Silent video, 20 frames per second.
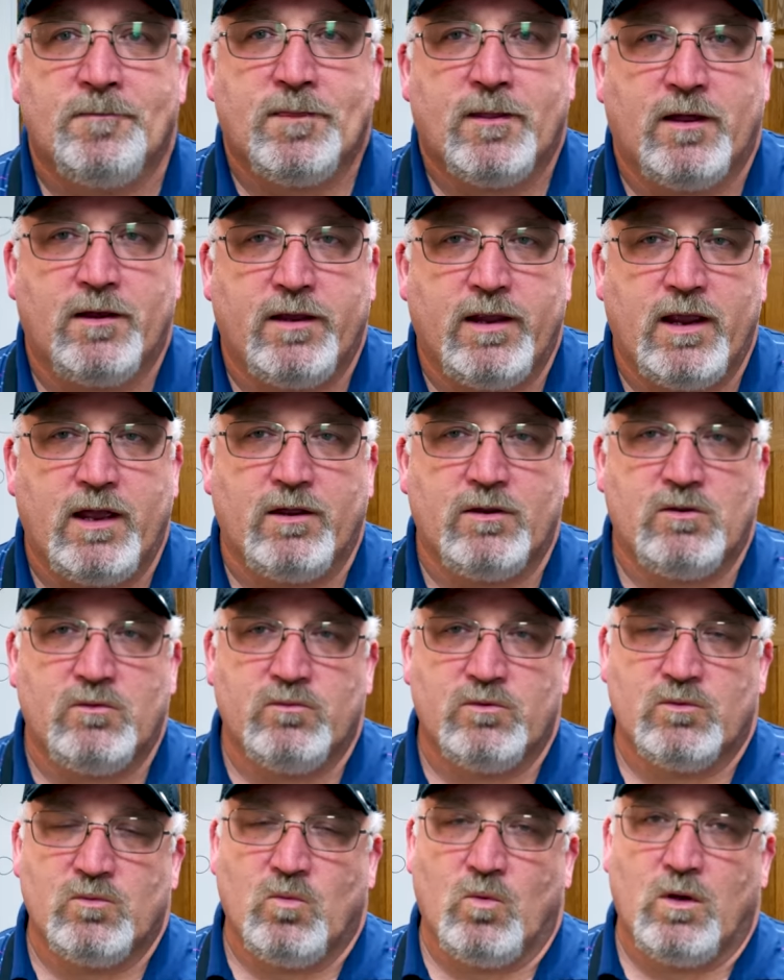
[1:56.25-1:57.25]
on how you
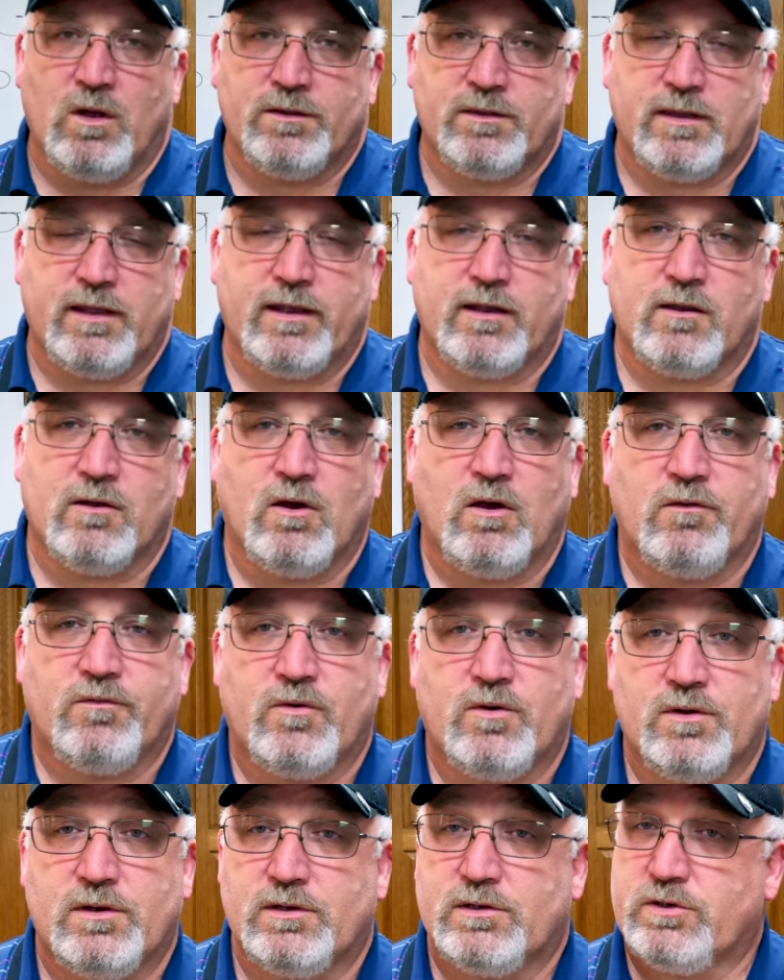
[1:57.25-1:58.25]
would want that
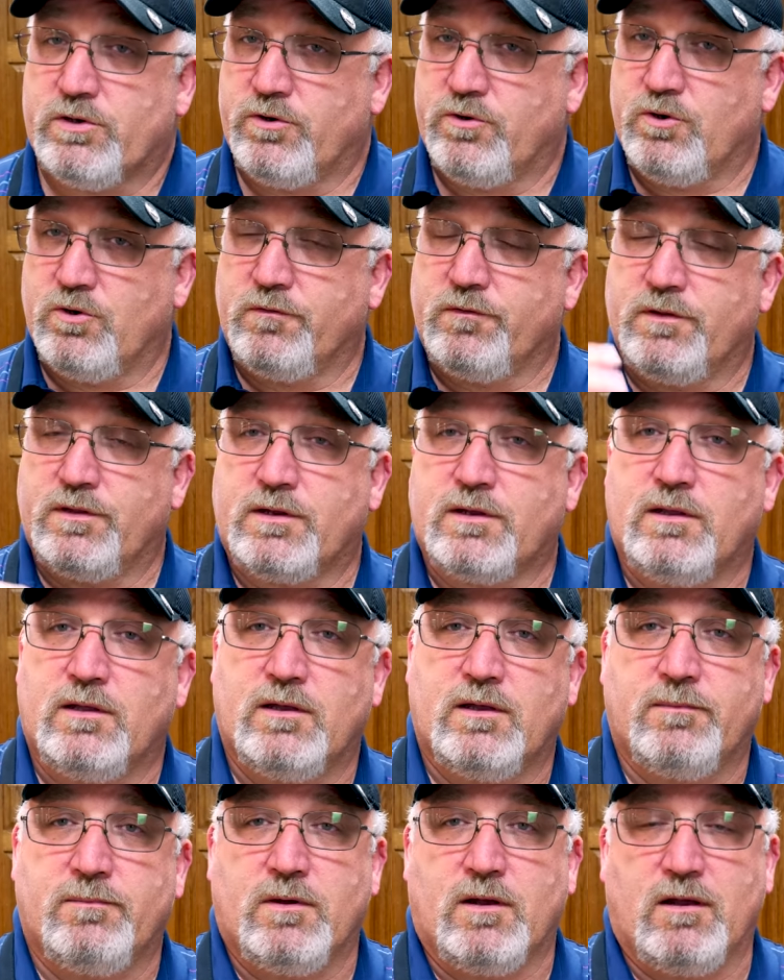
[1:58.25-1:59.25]
golfer to turn over the
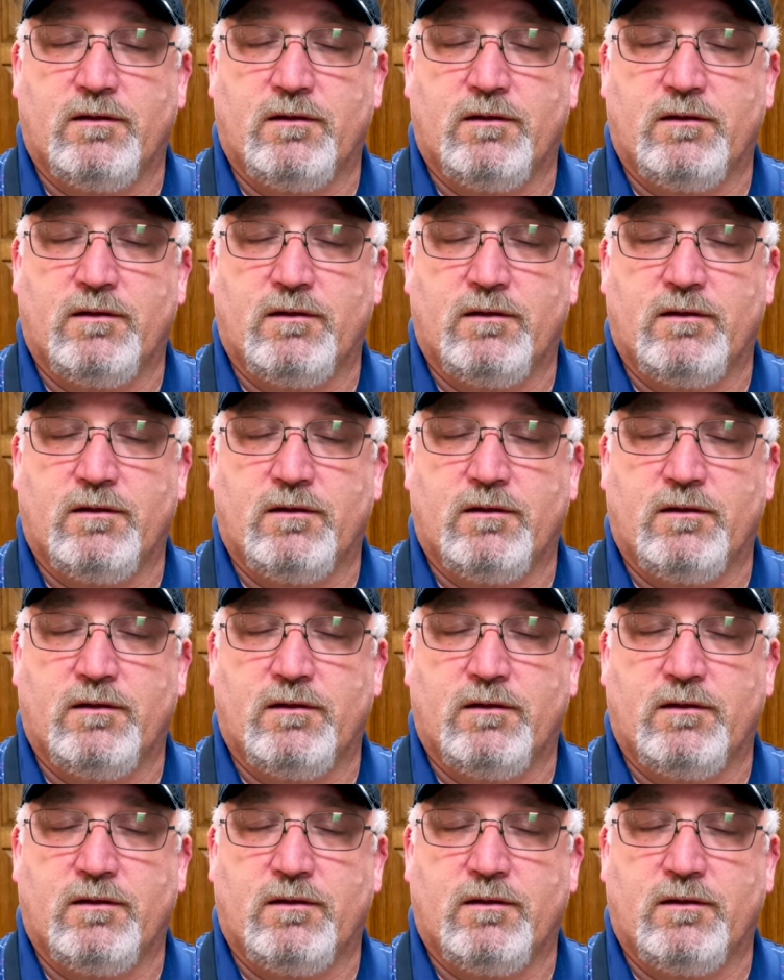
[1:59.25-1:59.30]
club,